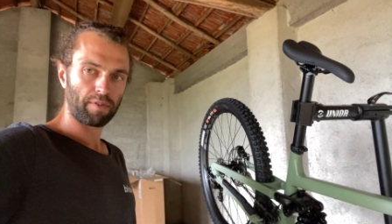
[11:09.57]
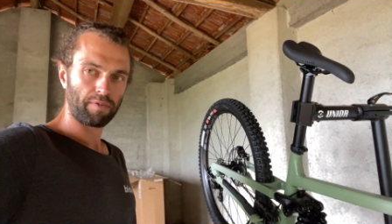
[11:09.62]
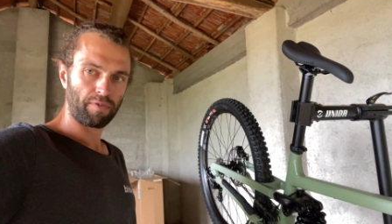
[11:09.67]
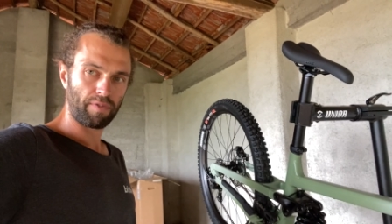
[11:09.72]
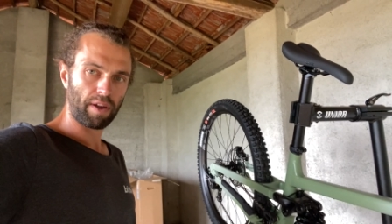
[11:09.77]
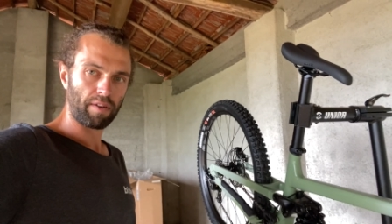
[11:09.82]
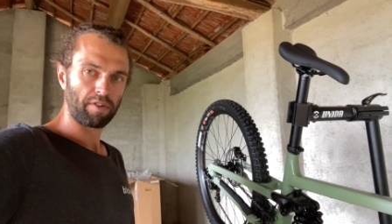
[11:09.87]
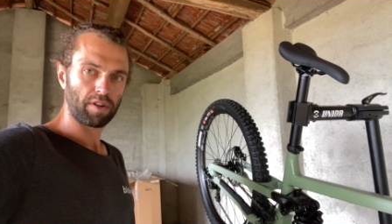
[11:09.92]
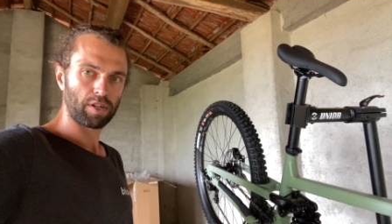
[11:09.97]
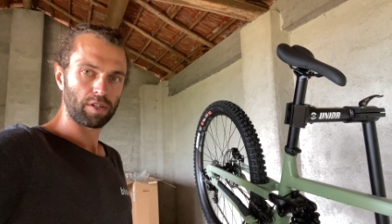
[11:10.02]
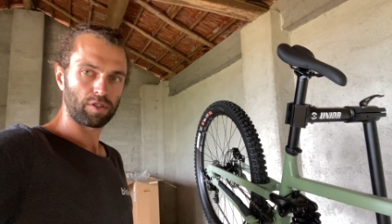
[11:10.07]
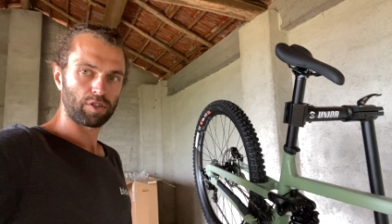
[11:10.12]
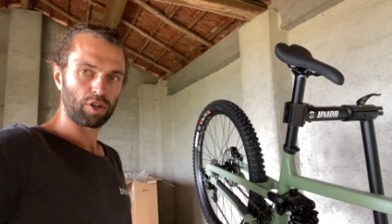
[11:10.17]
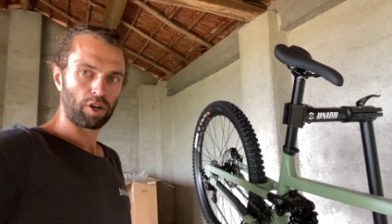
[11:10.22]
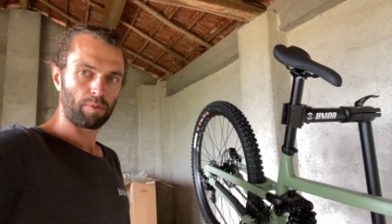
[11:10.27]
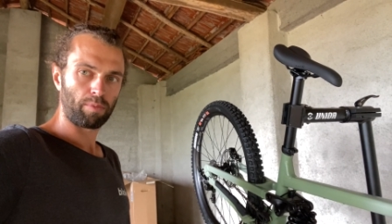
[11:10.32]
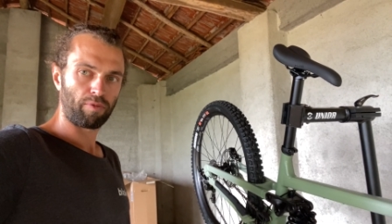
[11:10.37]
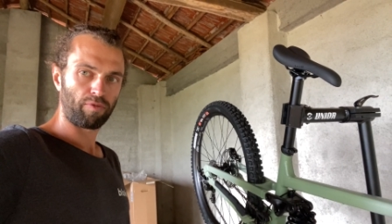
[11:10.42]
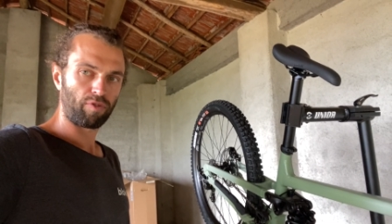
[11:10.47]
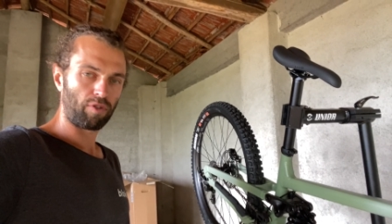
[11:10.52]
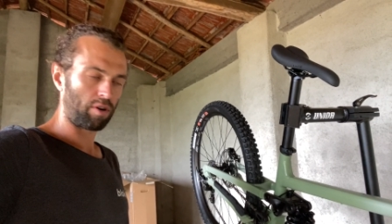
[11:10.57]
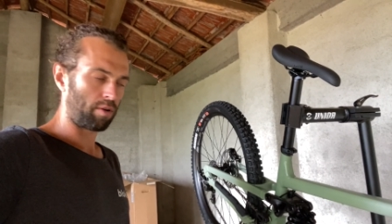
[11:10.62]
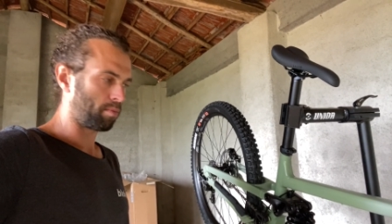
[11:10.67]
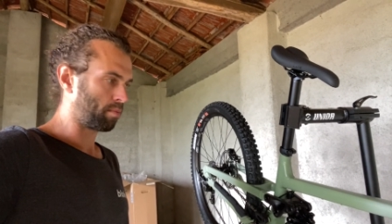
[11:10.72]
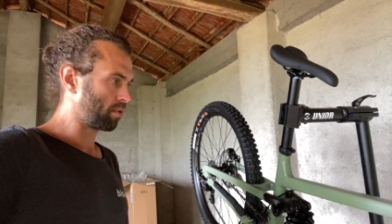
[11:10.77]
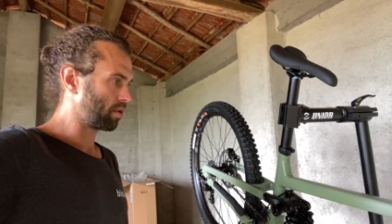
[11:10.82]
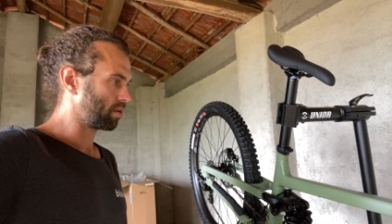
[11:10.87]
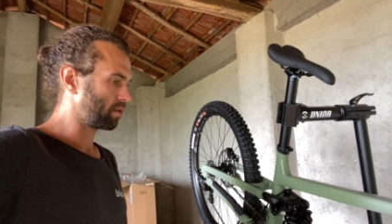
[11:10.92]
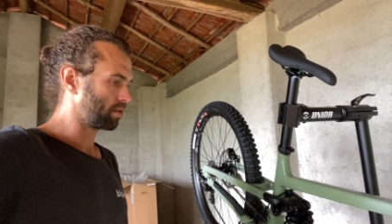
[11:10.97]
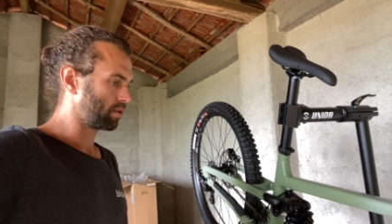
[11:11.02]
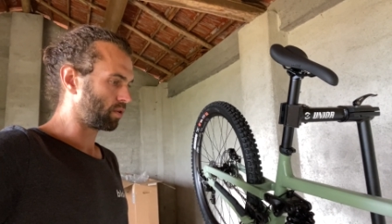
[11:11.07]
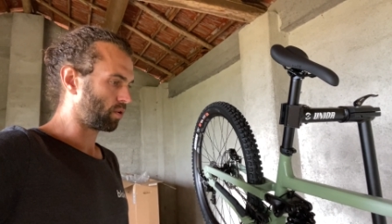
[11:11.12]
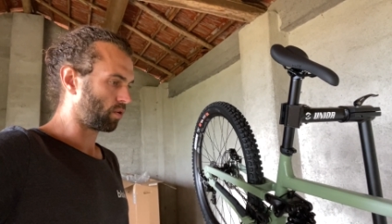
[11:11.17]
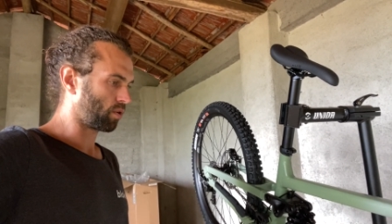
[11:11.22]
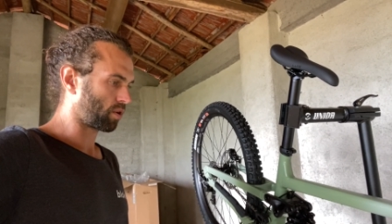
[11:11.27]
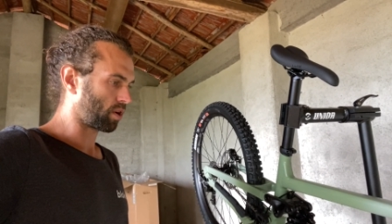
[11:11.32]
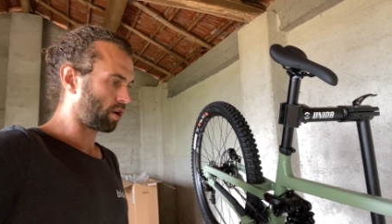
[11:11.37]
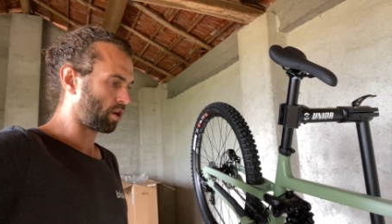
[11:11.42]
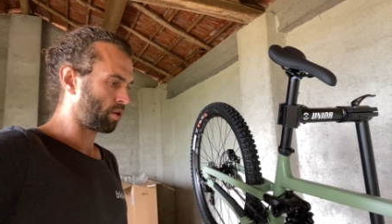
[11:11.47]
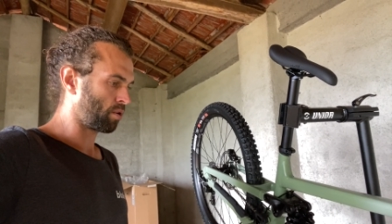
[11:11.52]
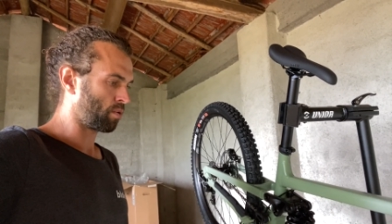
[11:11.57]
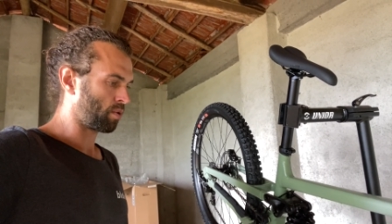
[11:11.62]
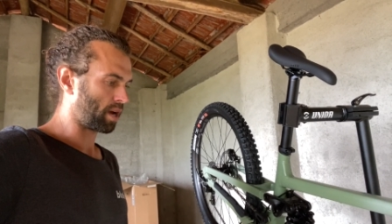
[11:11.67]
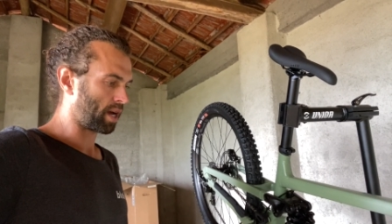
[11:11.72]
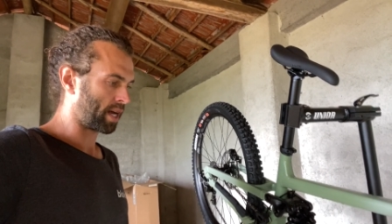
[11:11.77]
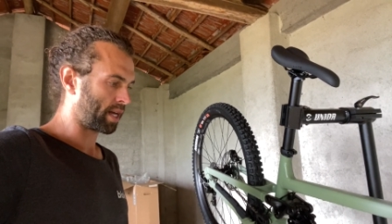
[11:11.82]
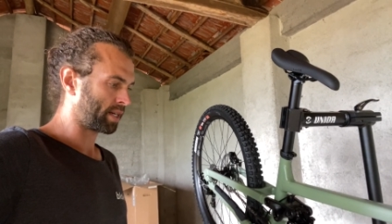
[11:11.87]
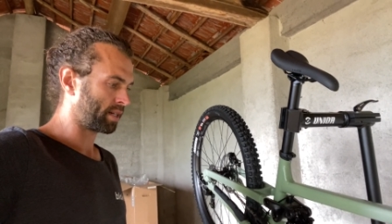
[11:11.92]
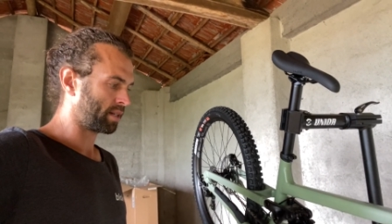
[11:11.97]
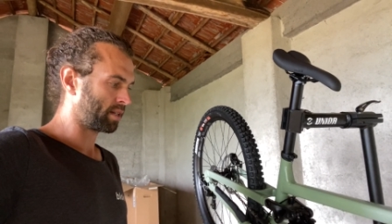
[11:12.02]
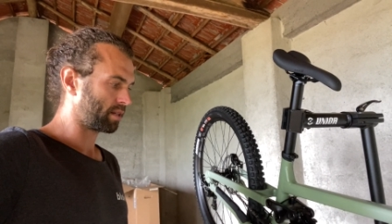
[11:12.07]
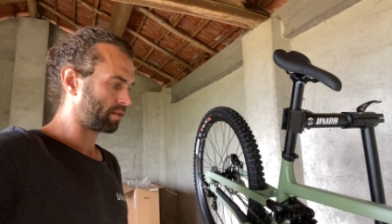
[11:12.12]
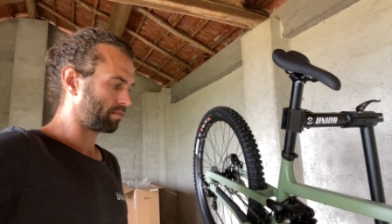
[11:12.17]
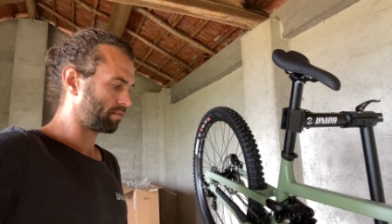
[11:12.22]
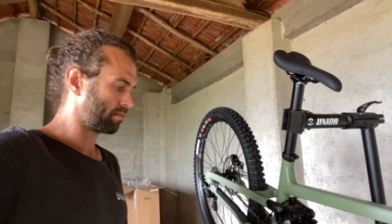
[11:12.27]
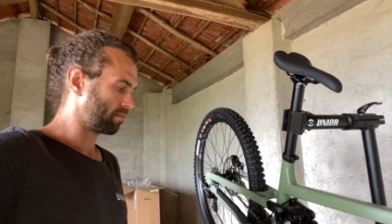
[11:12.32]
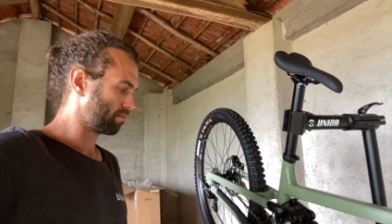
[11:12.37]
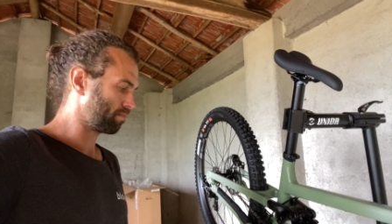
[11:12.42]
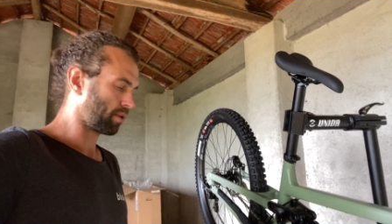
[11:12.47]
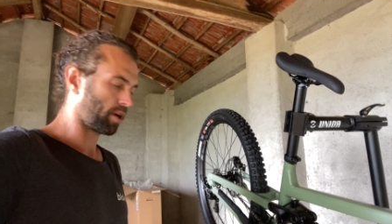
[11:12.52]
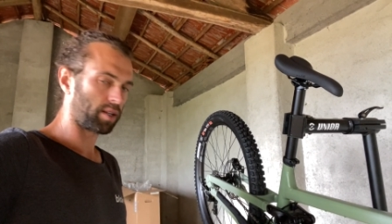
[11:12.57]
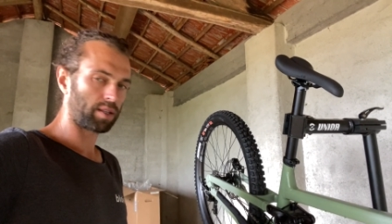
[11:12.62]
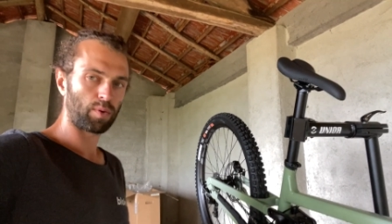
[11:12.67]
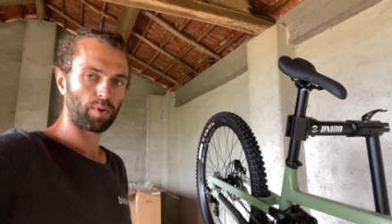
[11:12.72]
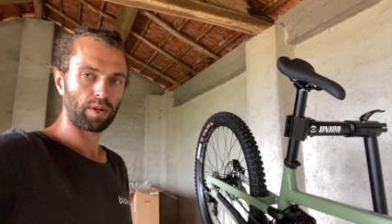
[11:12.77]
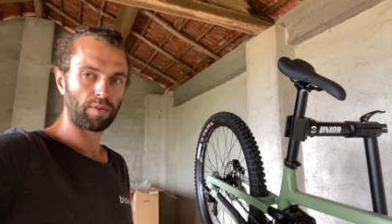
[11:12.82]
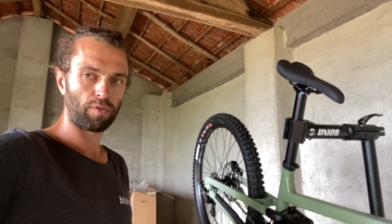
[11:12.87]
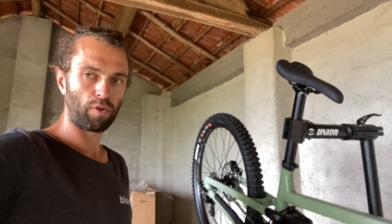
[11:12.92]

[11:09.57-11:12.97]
Very good job from Norco and Bike24.